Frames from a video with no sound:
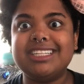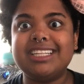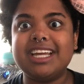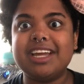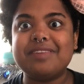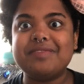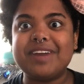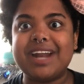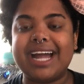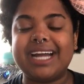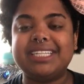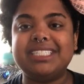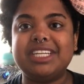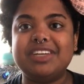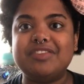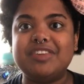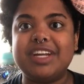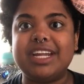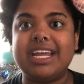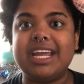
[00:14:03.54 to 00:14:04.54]
to think of an
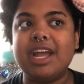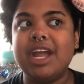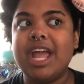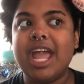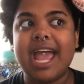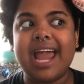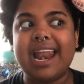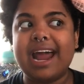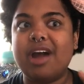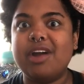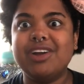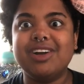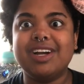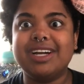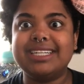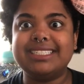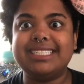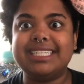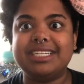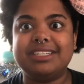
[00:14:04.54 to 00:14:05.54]
activity and how you're
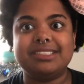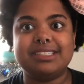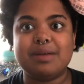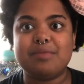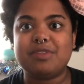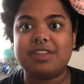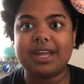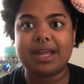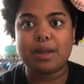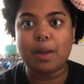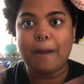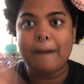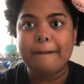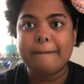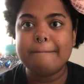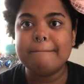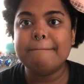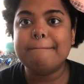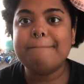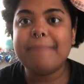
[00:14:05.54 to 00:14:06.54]
going to teach something.
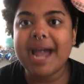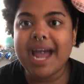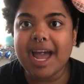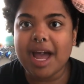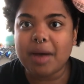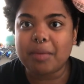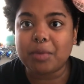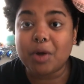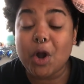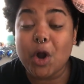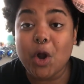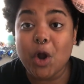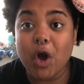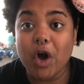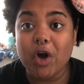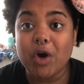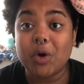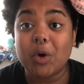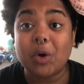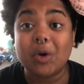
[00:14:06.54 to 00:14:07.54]
Bam,
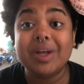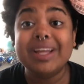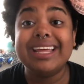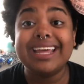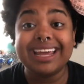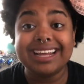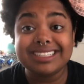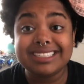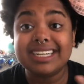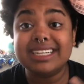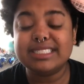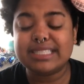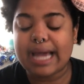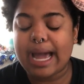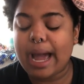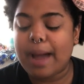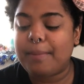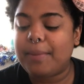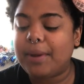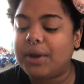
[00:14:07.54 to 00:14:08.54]
go. It does
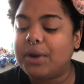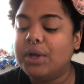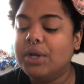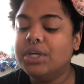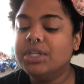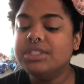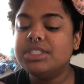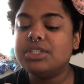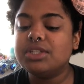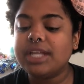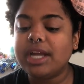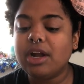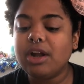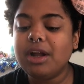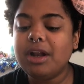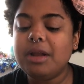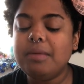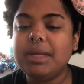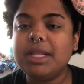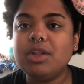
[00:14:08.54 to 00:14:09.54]
happen. So they're
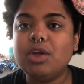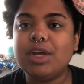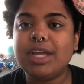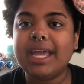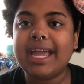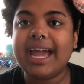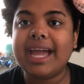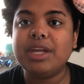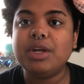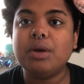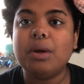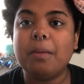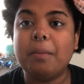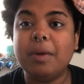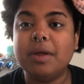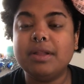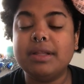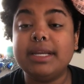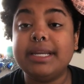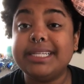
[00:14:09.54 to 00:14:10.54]
going to be looking at your
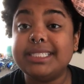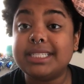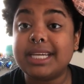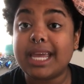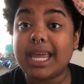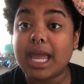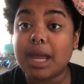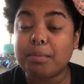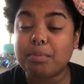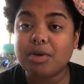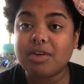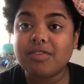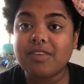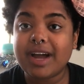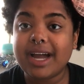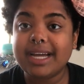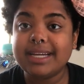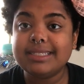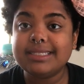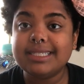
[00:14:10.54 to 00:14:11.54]
ability to
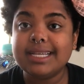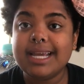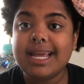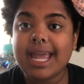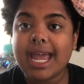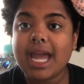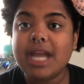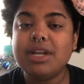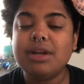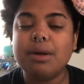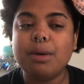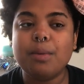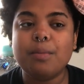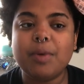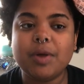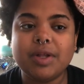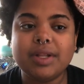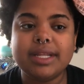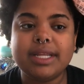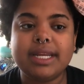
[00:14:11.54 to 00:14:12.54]
improvise and your
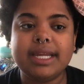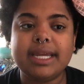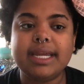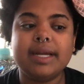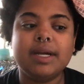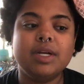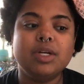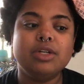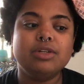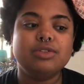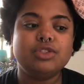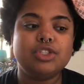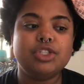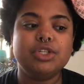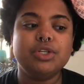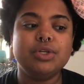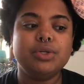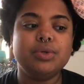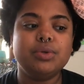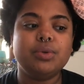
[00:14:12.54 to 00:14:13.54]
ability
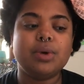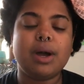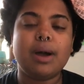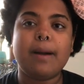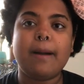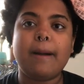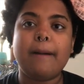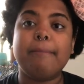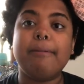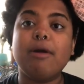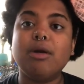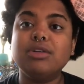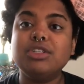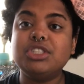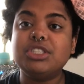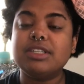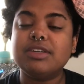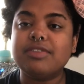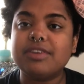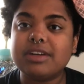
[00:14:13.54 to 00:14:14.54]
to
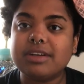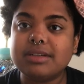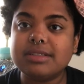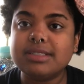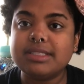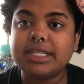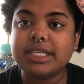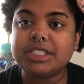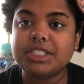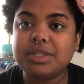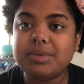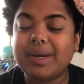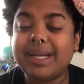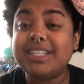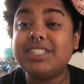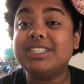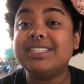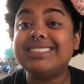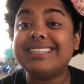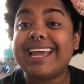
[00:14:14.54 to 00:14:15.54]
approach difficult
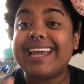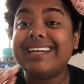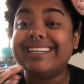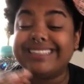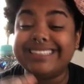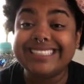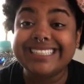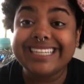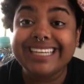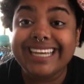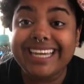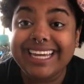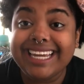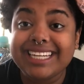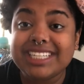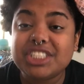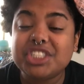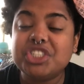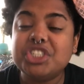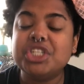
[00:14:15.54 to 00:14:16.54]
situations and
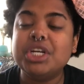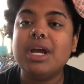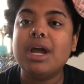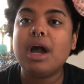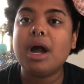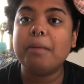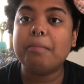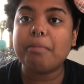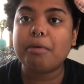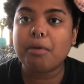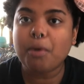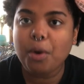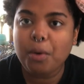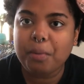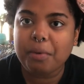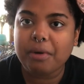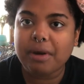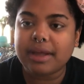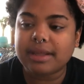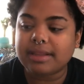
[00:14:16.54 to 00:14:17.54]
teach
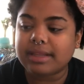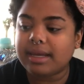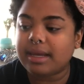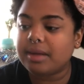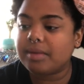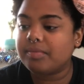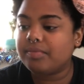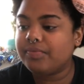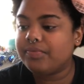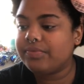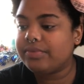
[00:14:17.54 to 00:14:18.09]
appropriately.